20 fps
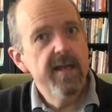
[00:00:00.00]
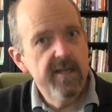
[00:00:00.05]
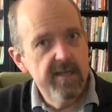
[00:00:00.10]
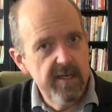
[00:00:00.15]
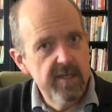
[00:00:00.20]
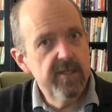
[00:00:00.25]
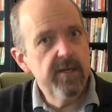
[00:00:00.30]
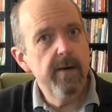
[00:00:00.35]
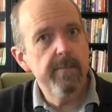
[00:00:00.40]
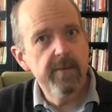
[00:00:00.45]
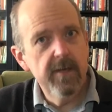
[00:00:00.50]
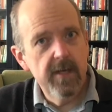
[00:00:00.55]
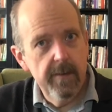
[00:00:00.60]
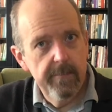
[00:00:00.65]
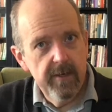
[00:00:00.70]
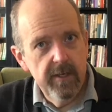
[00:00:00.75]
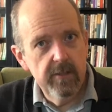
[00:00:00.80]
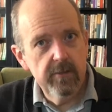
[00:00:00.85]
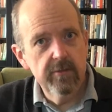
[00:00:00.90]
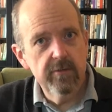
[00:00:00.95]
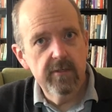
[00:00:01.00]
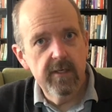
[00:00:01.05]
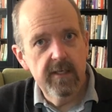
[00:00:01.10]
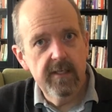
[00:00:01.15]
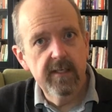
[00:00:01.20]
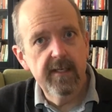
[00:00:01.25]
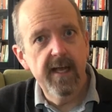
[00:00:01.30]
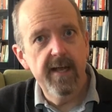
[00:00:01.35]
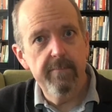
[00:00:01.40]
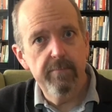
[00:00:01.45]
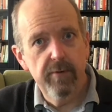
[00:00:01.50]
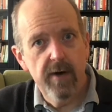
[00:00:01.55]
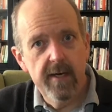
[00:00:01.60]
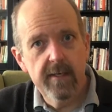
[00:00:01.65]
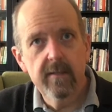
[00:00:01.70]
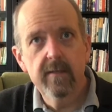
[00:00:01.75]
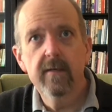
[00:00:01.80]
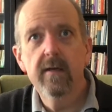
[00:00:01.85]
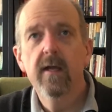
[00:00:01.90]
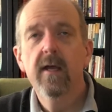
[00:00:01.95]
started becoming interested in Cape
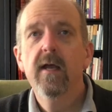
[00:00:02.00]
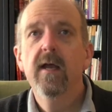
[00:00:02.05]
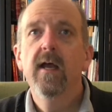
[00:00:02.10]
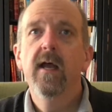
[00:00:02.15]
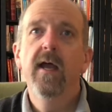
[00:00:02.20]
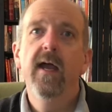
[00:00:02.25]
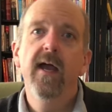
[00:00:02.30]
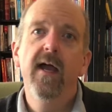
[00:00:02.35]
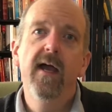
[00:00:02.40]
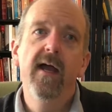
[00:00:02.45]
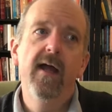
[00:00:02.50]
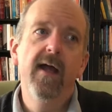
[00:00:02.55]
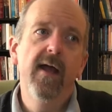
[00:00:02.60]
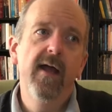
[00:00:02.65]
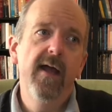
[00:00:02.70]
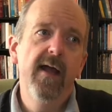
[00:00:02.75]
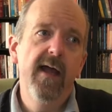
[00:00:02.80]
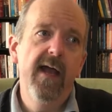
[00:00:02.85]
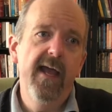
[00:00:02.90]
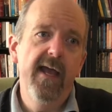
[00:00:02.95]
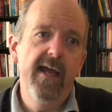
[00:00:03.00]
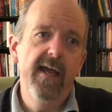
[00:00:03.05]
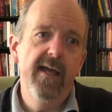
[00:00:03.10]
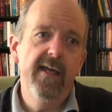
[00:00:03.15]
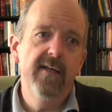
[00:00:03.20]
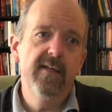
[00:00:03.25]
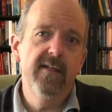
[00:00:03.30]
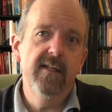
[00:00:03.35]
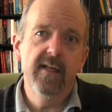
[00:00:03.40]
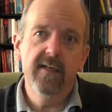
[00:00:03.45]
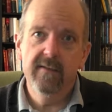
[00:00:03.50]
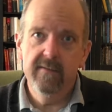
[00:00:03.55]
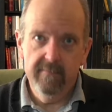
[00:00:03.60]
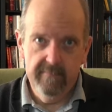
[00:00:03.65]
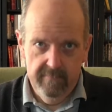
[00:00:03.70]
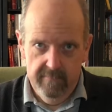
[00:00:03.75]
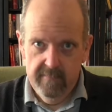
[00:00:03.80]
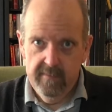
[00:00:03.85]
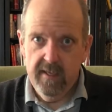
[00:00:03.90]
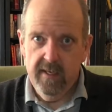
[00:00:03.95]
Breton, and then
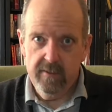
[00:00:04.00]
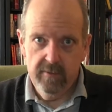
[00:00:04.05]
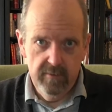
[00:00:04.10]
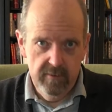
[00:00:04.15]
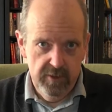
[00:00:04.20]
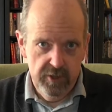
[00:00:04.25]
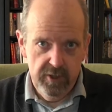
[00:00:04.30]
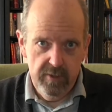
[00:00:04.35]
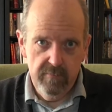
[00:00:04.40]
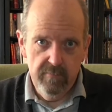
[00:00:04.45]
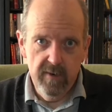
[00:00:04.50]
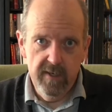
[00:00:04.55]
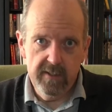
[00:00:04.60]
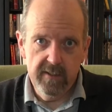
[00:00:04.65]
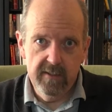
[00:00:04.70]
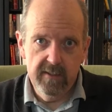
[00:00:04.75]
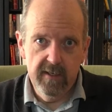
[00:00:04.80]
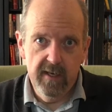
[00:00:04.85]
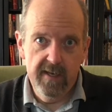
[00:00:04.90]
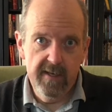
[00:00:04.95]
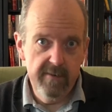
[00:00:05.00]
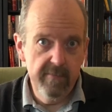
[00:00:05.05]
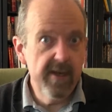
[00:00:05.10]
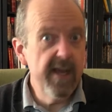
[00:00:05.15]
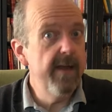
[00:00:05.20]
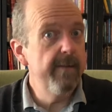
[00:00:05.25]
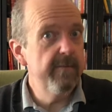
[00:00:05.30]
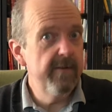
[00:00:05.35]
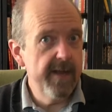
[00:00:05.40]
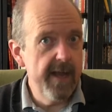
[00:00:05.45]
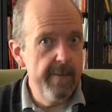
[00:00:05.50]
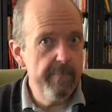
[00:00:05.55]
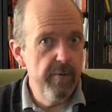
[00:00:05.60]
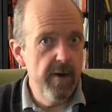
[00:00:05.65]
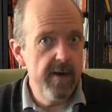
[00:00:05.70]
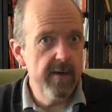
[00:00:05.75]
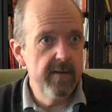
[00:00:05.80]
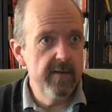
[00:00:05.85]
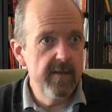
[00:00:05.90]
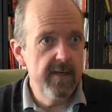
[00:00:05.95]
he came to Cape
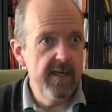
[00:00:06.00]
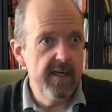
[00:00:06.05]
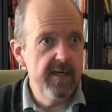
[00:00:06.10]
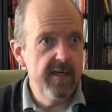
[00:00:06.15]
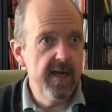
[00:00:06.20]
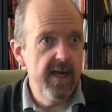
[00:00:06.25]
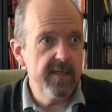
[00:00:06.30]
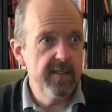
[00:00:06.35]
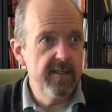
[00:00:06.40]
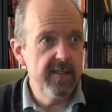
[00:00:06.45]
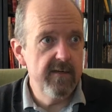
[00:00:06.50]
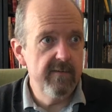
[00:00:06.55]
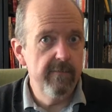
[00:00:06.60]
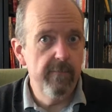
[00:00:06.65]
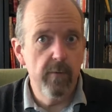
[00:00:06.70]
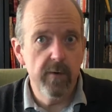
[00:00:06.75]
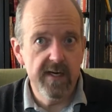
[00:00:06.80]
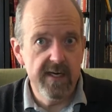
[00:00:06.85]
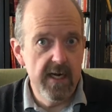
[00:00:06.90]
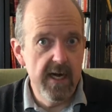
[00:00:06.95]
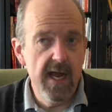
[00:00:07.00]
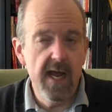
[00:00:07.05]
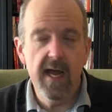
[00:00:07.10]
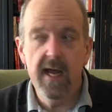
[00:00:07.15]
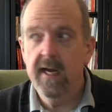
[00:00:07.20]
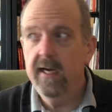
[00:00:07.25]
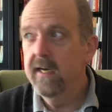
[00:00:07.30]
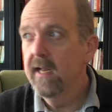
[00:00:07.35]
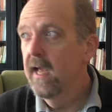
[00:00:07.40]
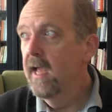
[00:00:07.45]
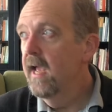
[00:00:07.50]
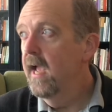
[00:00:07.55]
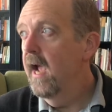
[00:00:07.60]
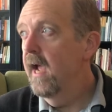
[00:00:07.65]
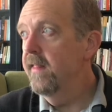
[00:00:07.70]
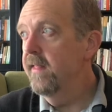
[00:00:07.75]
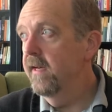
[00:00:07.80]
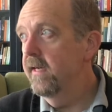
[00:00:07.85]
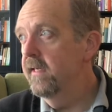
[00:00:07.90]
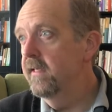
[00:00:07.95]
Breton in 1949,
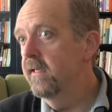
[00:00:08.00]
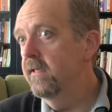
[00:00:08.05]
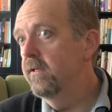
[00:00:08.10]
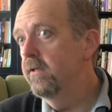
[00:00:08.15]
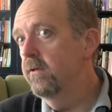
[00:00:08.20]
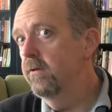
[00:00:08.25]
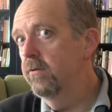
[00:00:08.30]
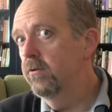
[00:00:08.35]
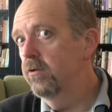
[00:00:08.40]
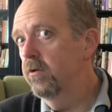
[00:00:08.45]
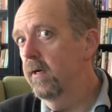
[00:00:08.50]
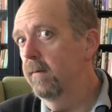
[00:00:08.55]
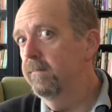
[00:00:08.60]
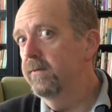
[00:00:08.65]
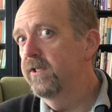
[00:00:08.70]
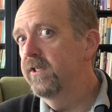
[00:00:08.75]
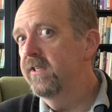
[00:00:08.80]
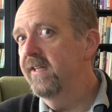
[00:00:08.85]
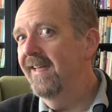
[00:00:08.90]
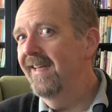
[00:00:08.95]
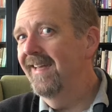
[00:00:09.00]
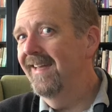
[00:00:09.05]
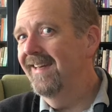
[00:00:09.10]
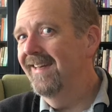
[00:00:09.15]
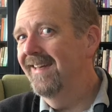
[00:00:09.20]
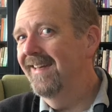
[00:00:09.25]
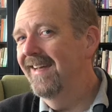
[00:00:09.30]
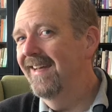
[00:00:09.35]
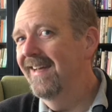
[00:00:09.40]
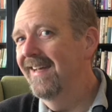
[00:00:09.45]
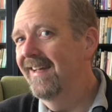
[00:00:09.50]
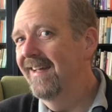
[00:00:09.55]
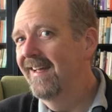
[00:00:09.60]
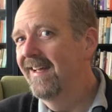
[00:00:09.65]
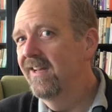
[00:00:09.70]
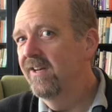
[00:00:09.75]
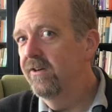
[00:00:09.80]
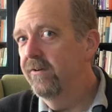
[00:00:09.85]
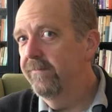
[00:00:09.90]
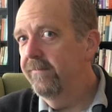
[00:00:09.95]
and then he did 2 trips in
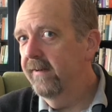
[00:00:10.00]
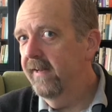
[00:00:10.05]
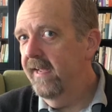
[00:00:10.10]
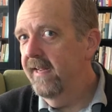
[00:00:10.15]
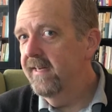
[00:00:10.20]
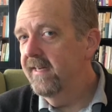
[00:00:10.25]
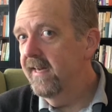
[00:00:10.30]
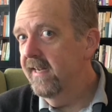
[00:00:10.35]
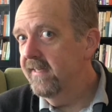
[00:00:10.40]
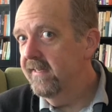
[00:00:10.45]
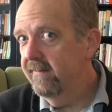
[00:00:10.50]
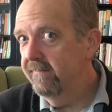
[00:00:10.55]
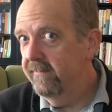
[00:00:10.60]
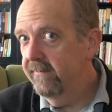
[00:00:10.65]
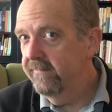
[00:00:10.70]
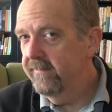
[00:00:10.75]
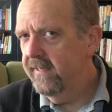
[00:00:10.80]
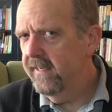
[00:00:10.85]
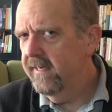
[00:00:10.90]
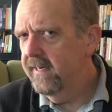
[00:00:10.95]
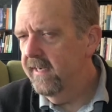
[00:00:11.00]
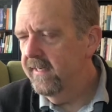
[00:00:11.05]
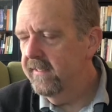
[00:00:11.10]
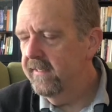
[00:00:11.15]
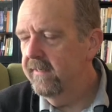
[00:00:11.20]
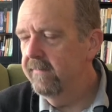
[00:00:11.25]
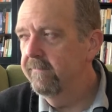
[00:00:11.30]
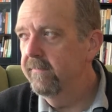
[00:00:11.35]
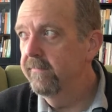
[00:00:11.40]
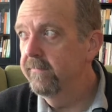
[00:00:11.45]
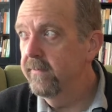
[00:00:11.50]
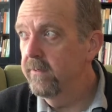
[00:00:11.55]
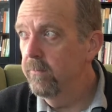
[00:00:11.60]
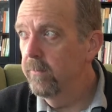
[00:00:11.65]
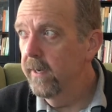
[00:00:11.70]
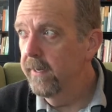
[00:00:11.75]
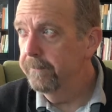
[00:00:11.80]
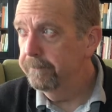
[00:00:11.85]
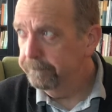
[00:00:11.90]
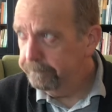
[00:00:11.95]
Newfoundland in 1950 and 1951.